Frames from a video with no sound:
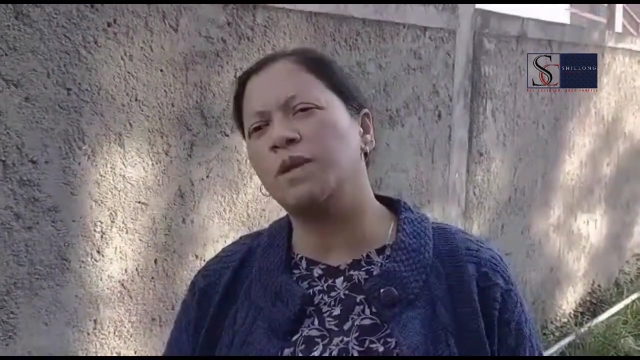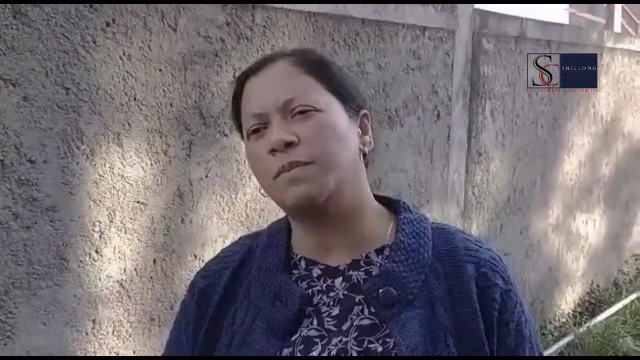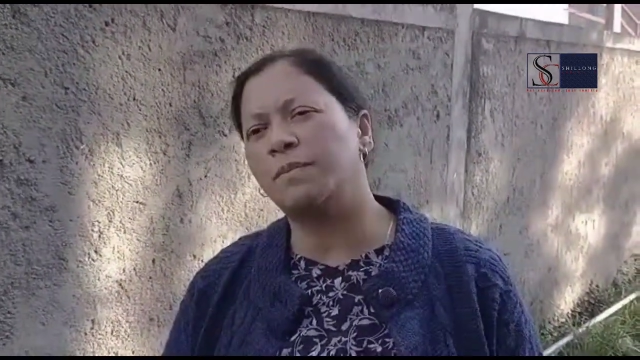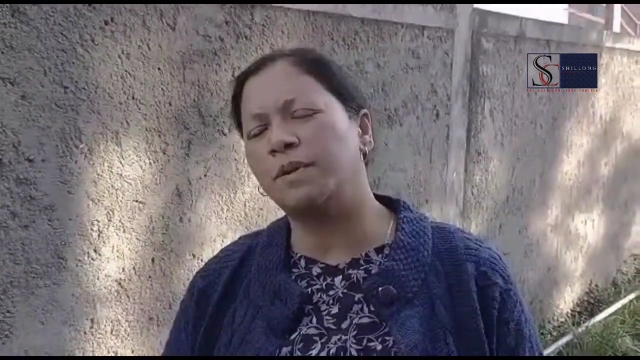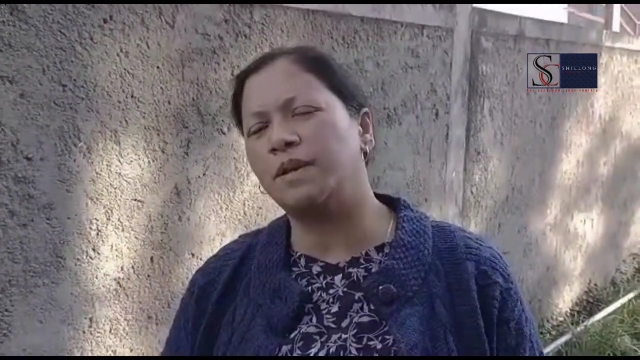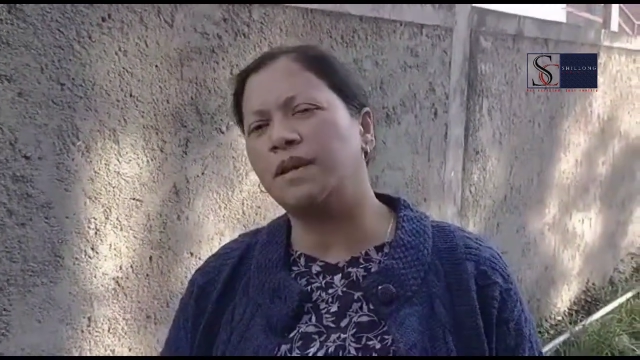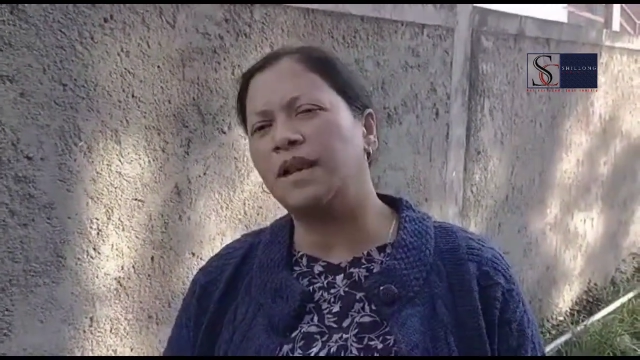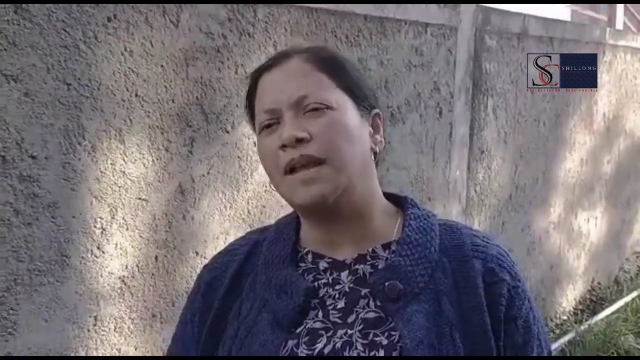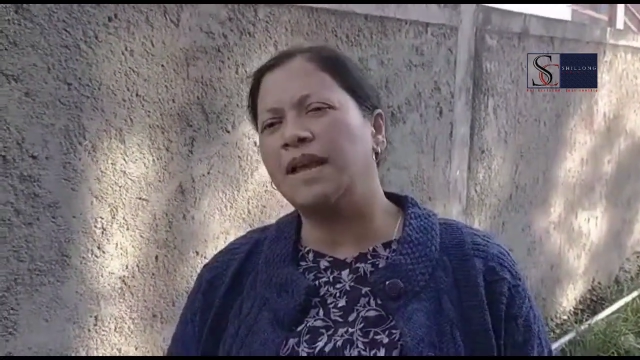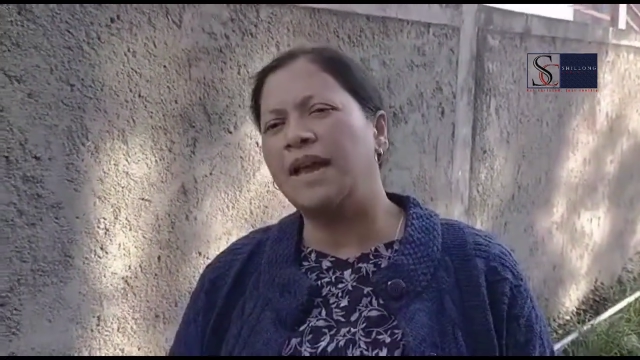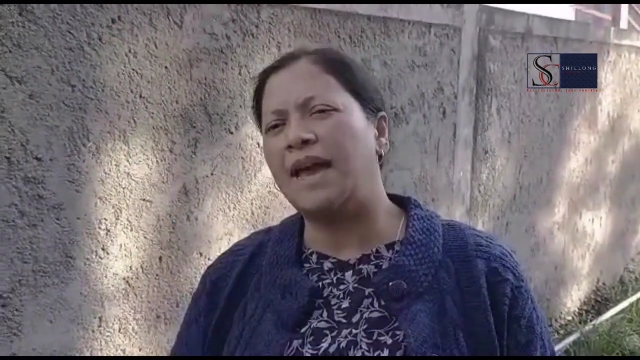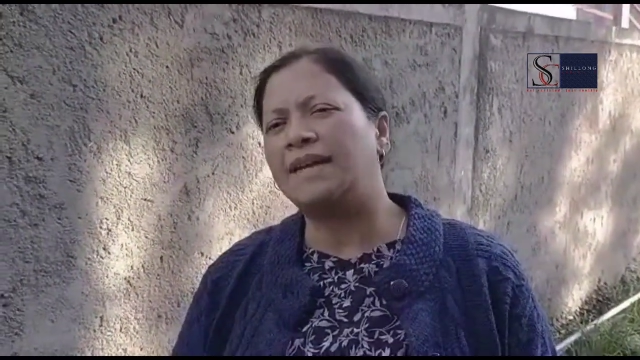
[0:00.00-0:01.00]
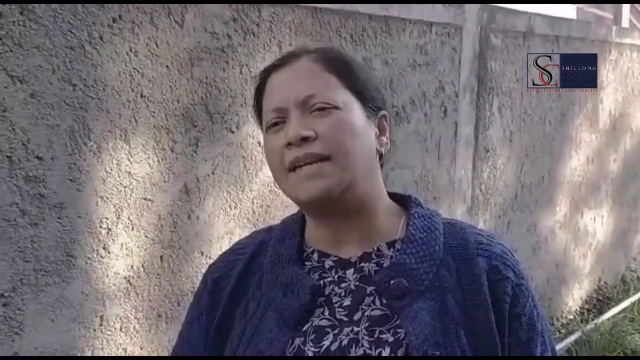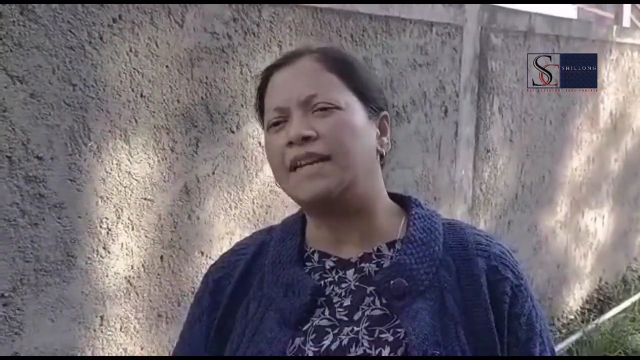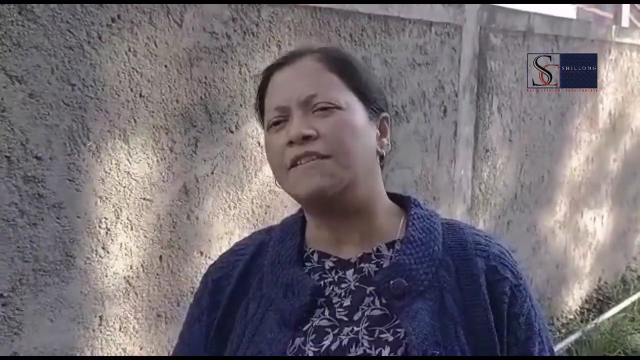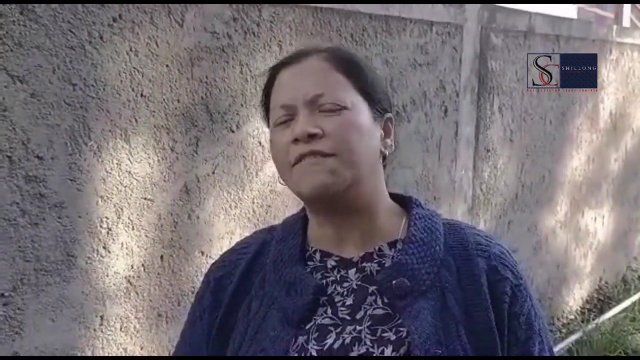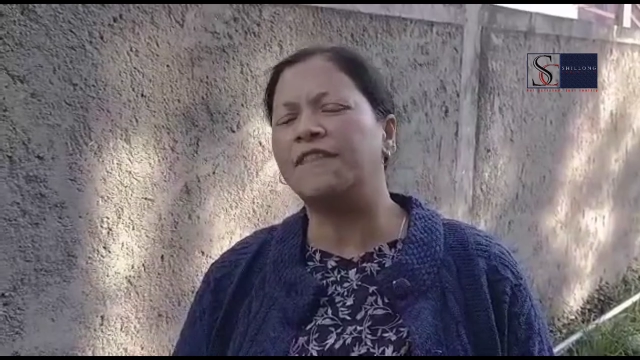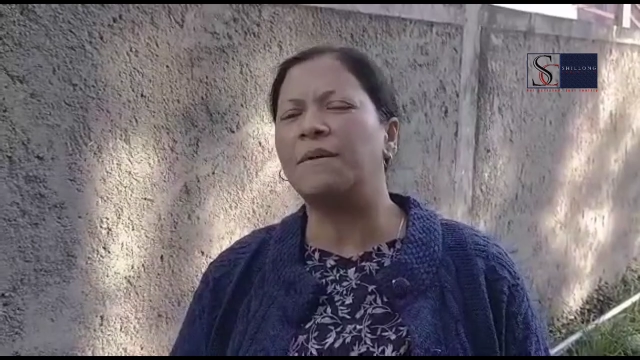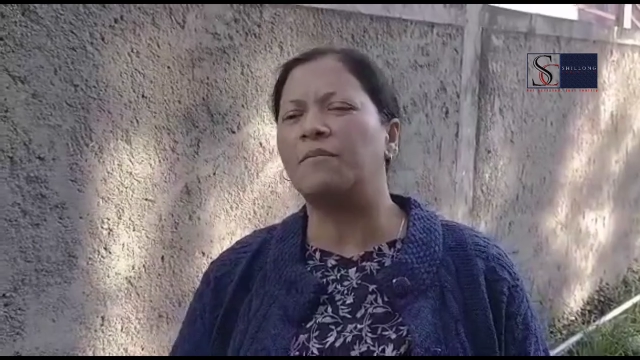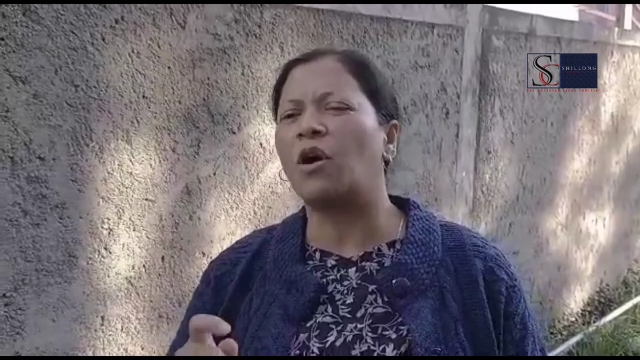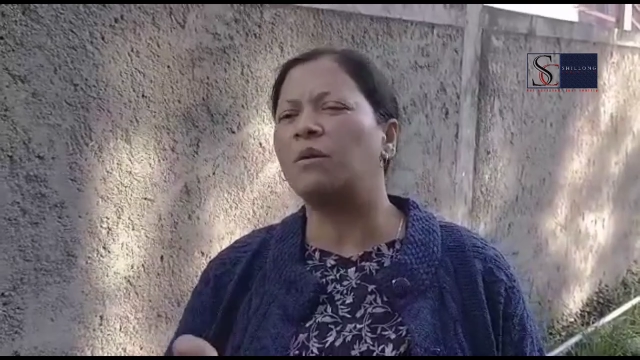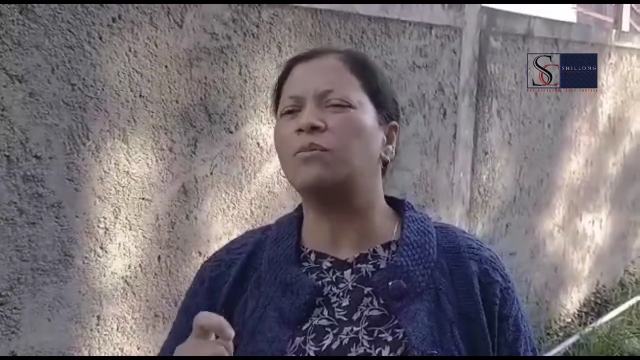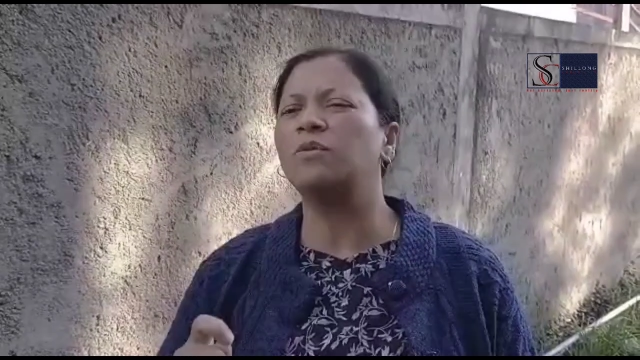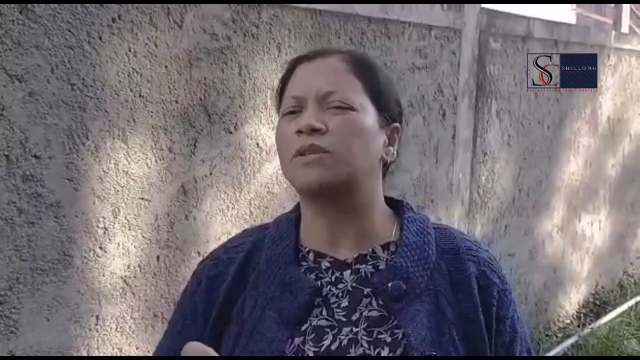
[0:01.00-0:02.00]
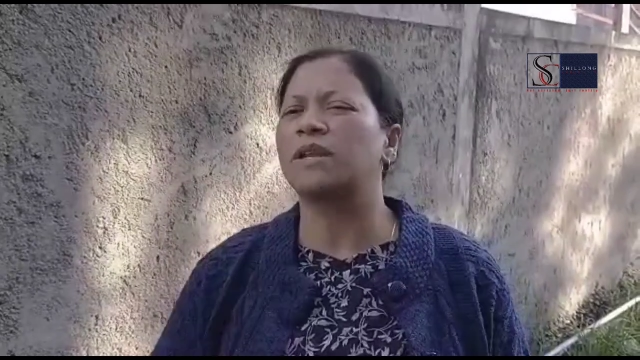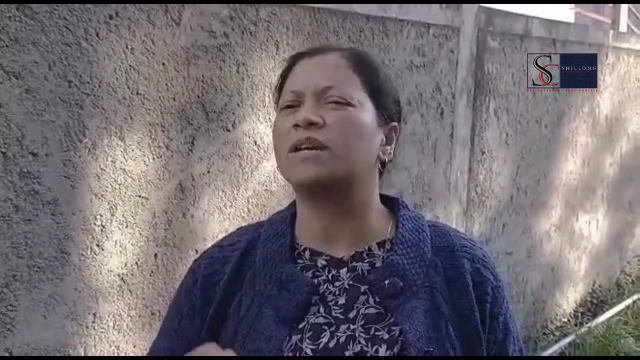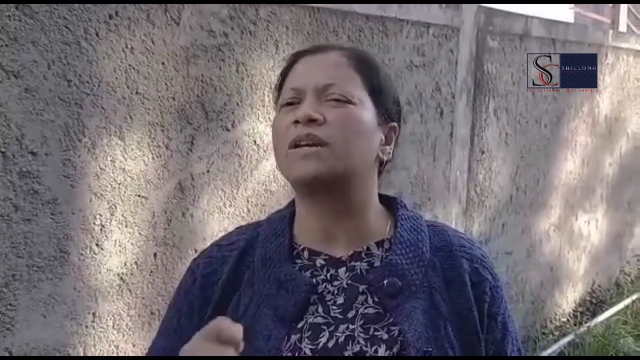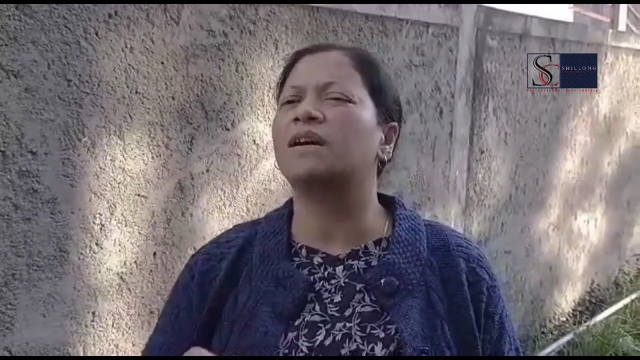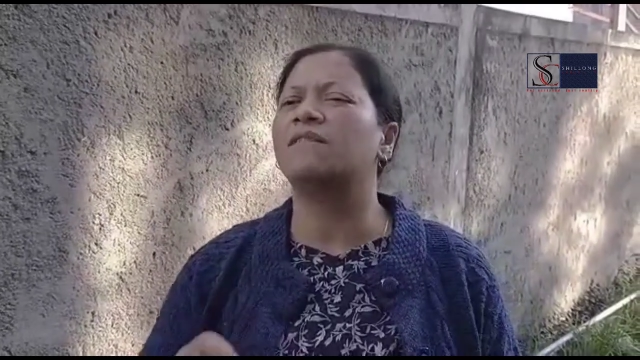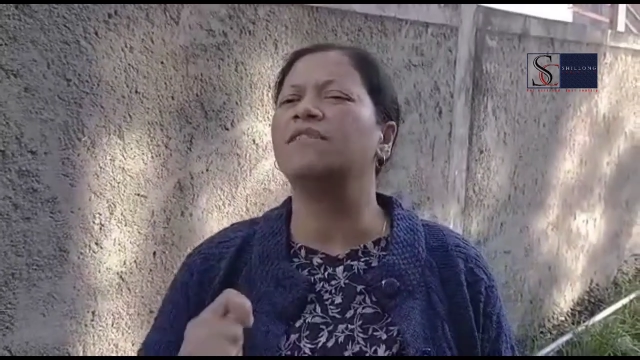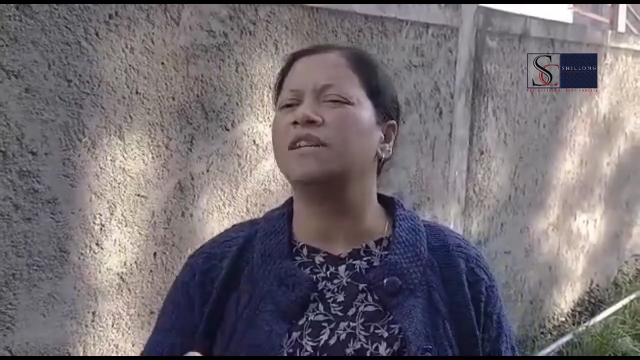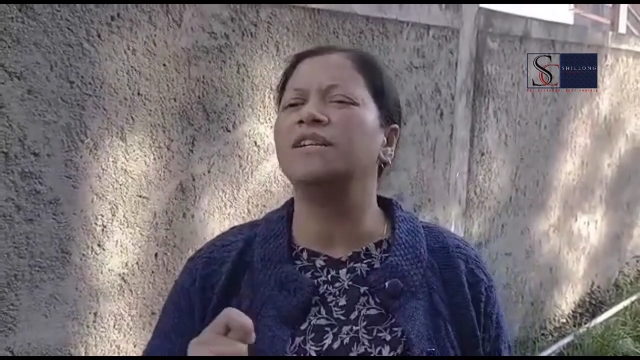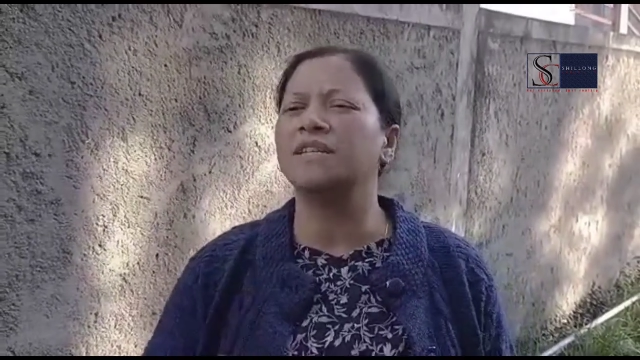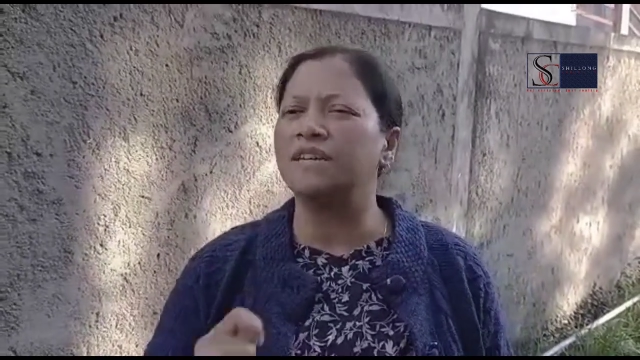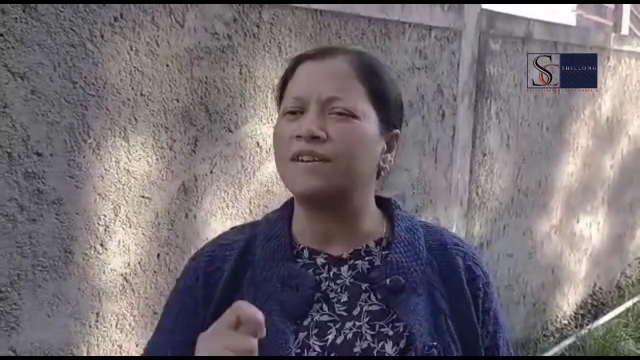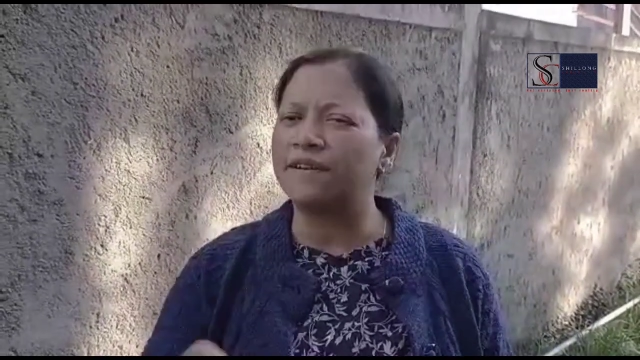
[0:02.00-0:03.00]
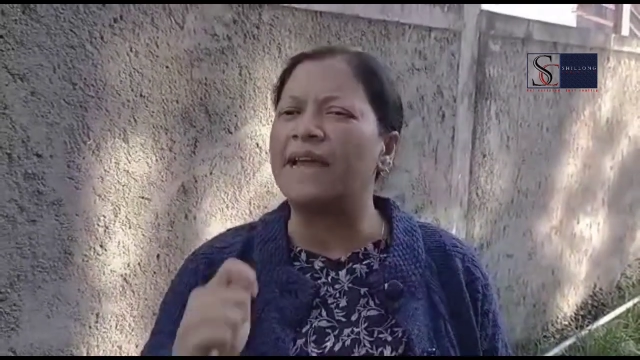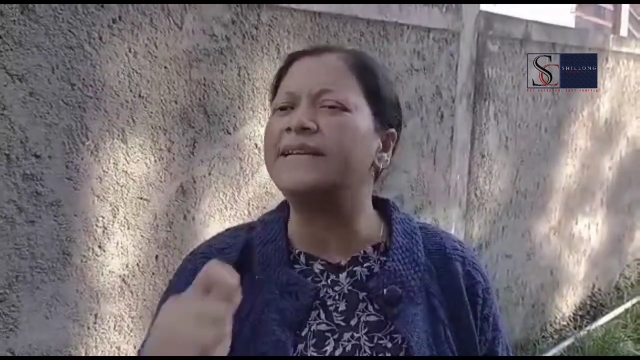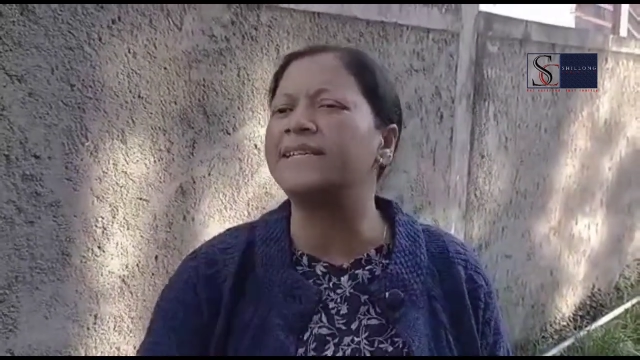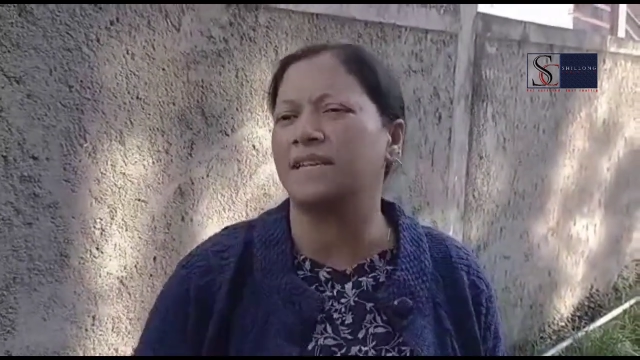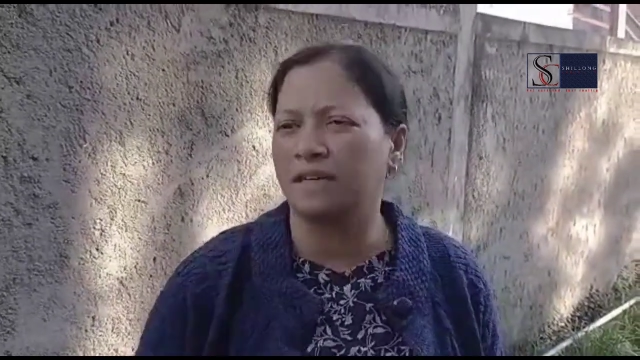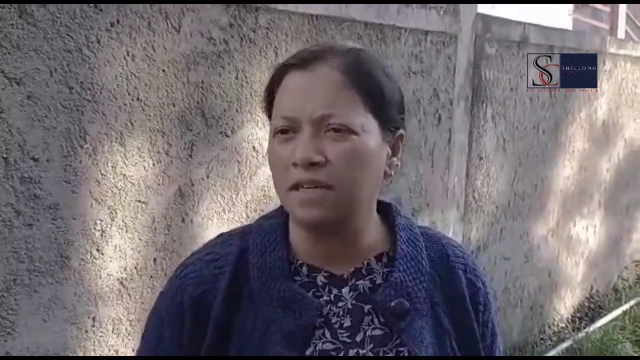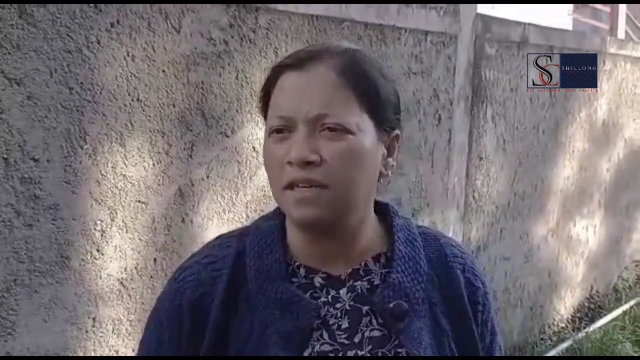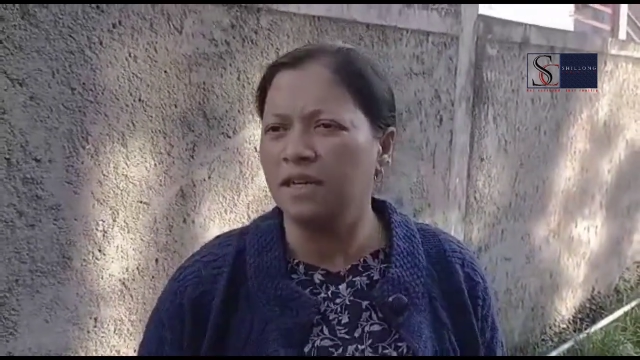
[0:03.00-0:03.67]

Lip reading: people and give them almost like a covenant in writing